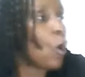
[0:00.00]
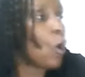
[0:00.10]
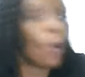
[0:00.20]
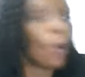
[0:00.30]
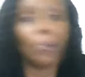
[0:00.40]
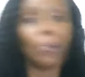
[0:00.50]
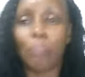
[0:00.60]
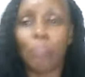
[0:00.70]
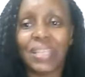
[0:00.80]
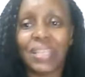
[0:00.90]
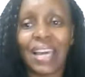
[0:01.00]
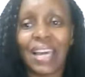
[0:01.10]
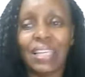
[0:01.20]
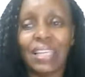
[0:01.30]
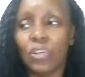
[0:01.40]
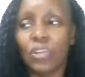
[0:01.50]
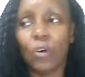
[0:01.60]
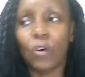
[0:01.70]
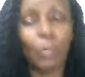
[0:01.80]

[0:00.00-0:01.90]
Or basically, you know,